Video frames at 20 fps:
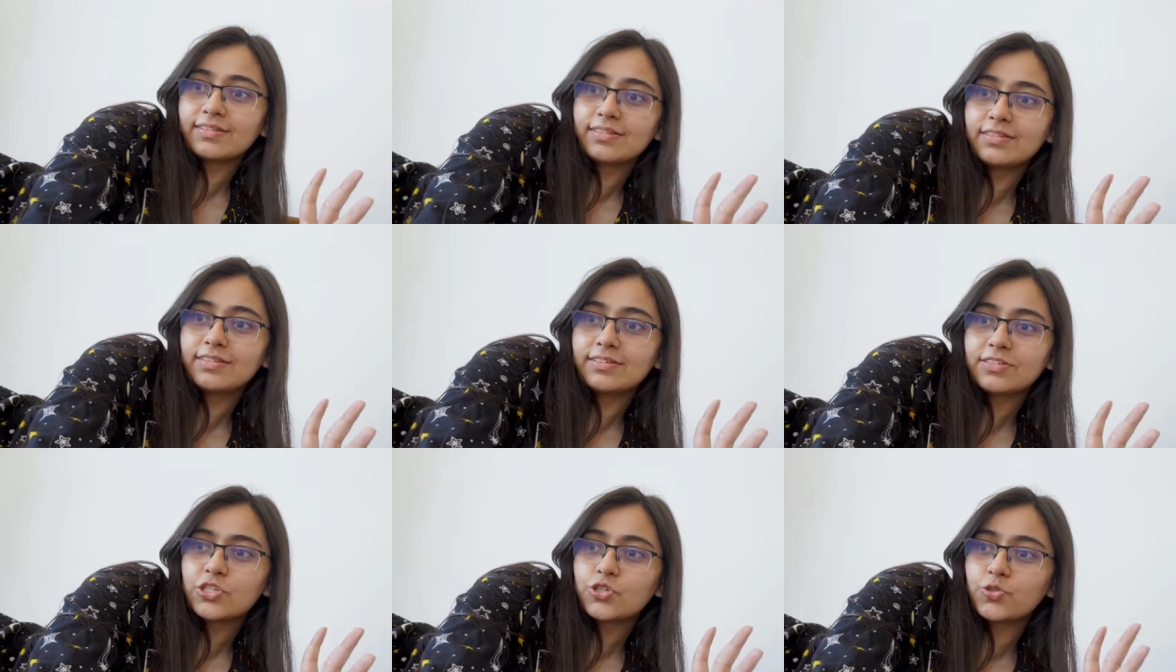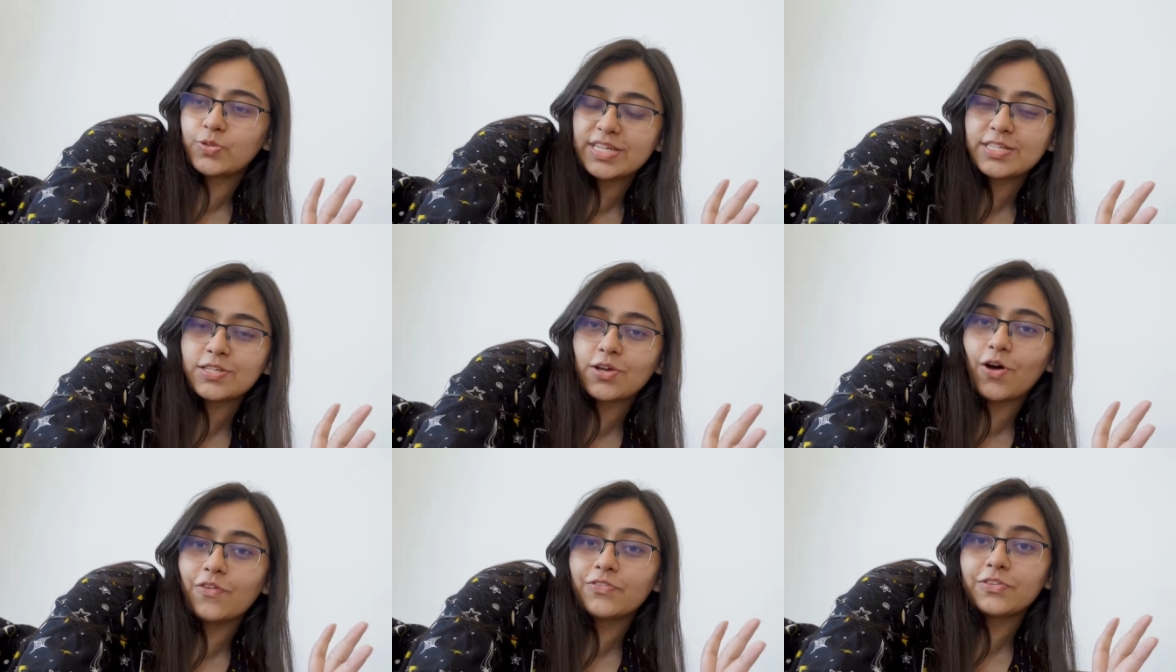the
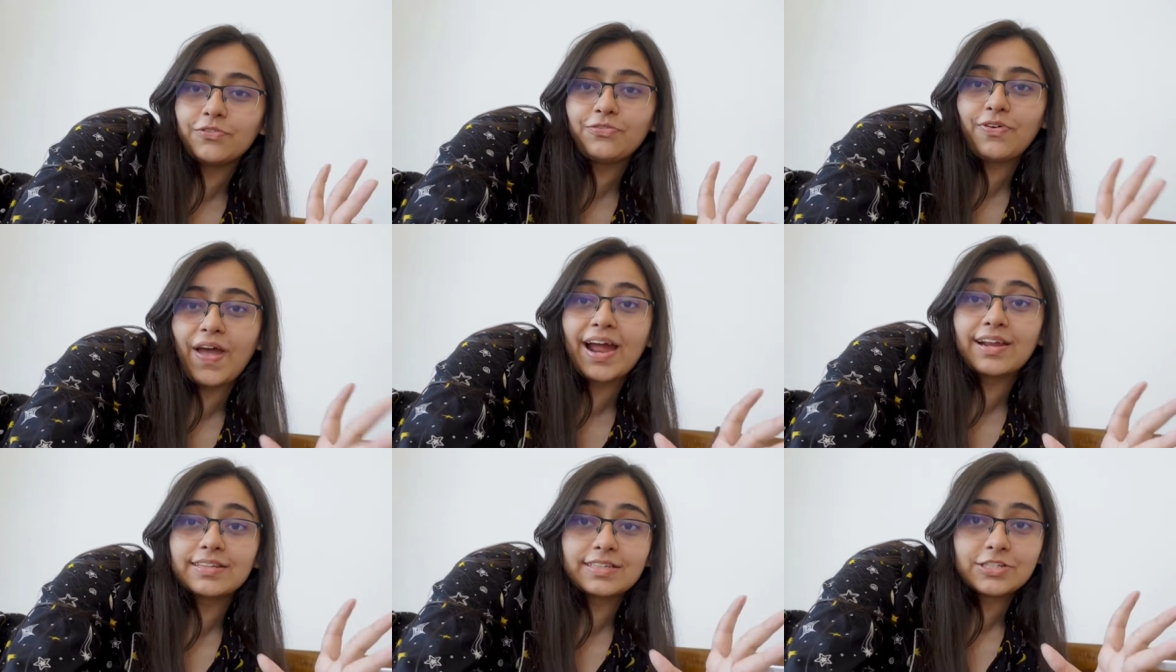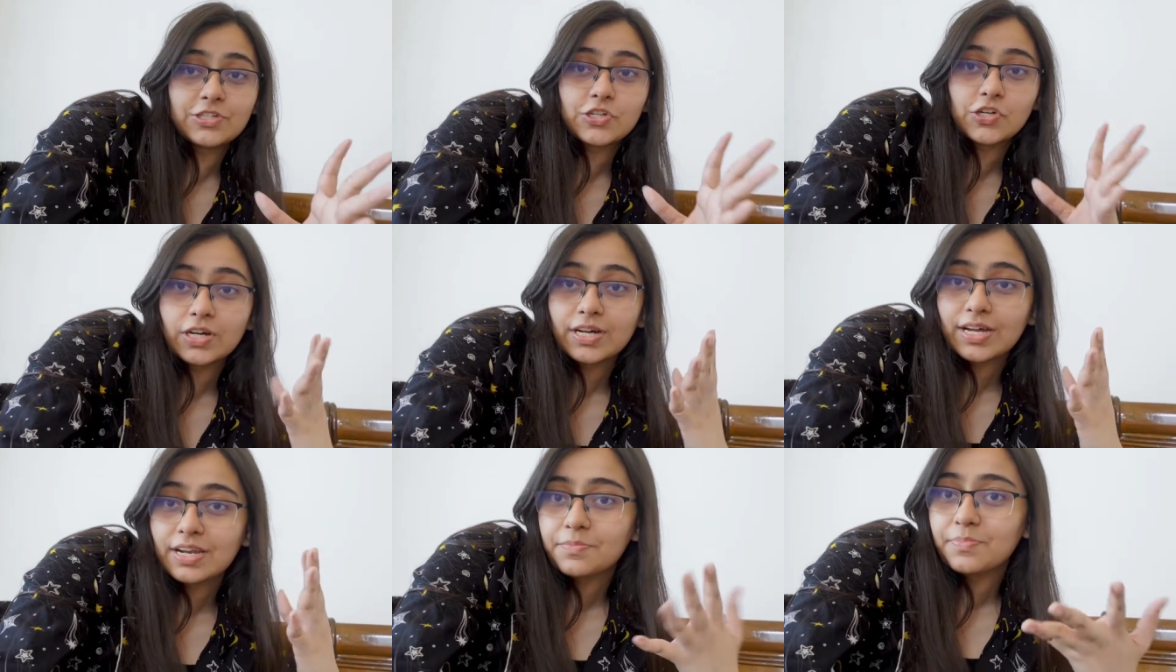stress of the fact that
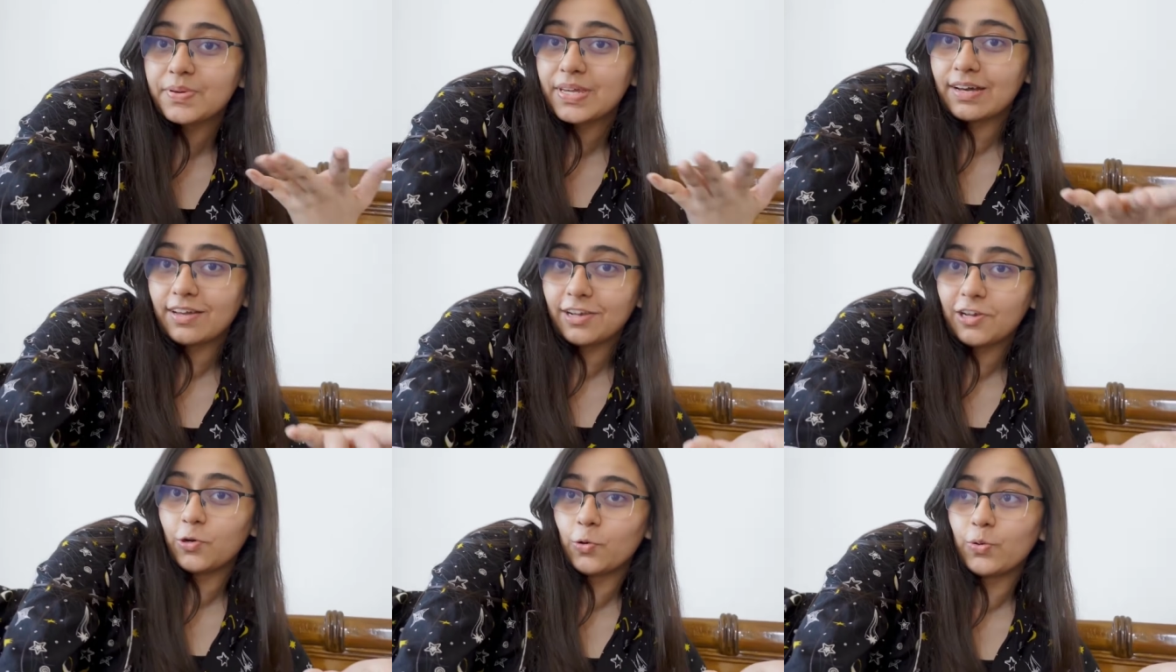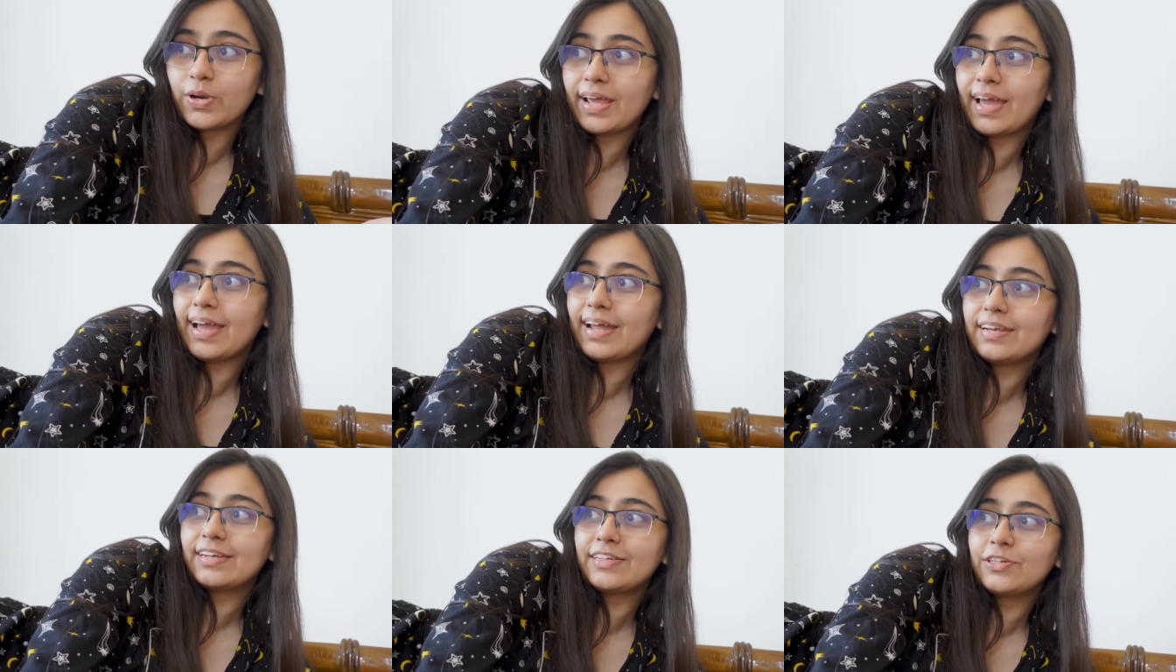you're going to be alone
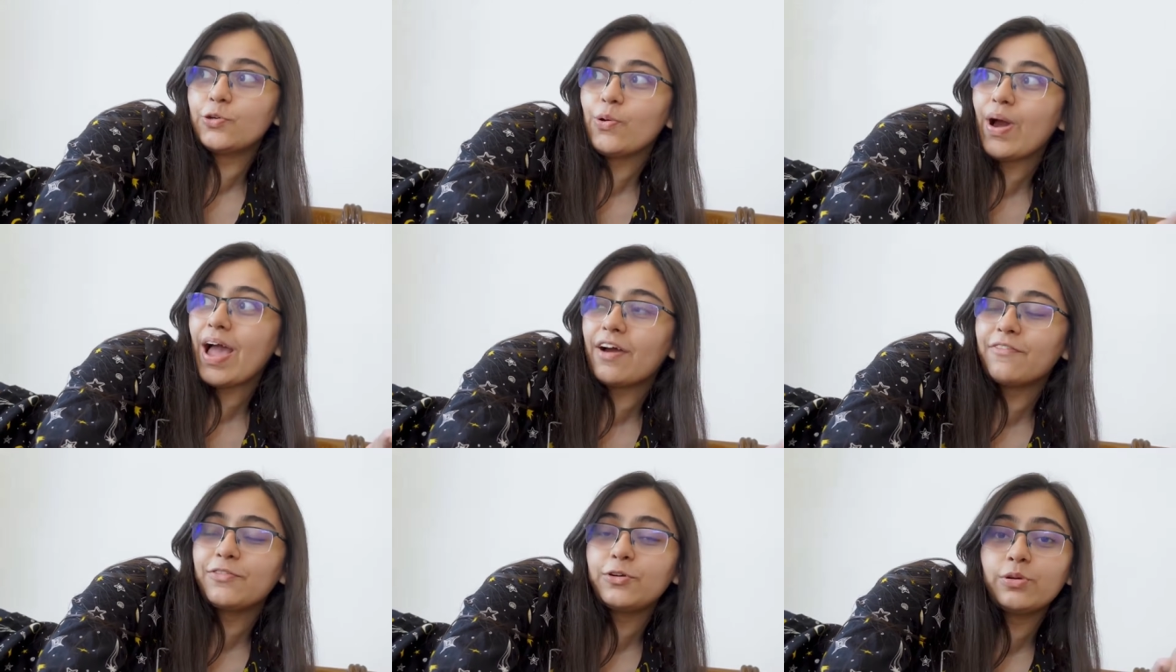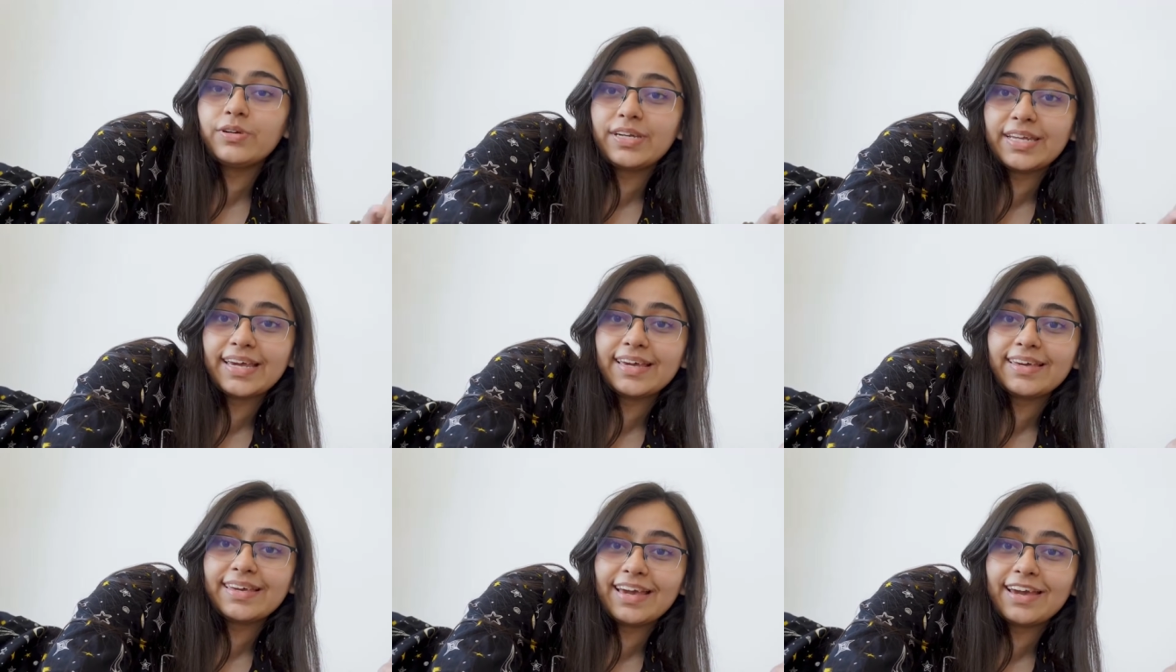and you have to
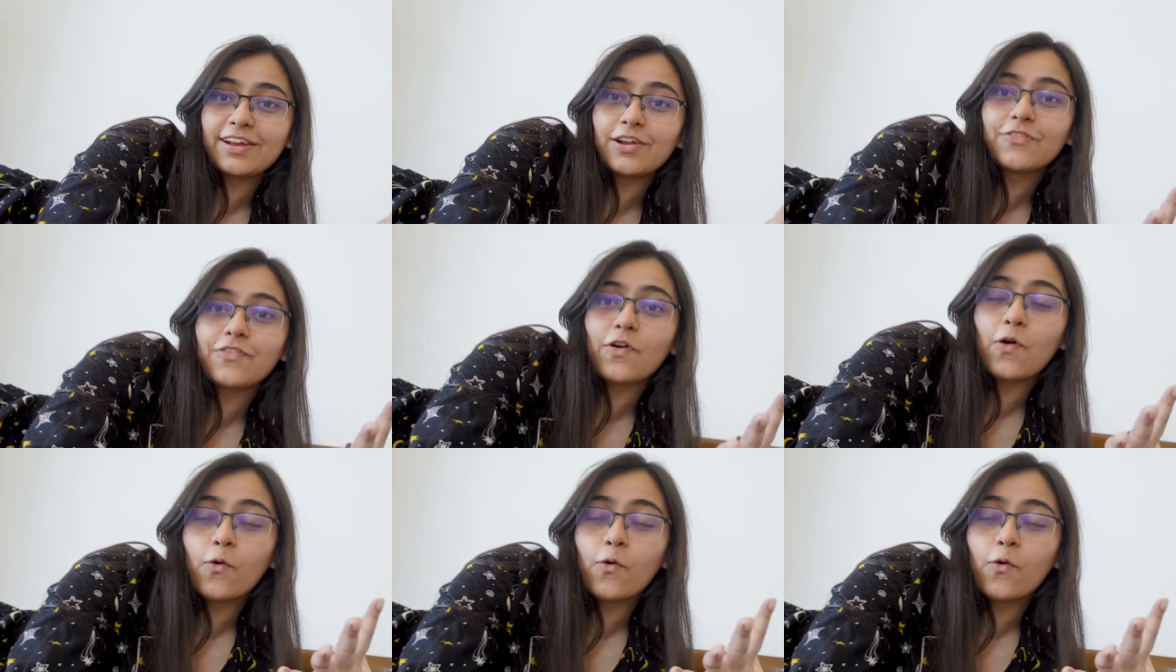take care of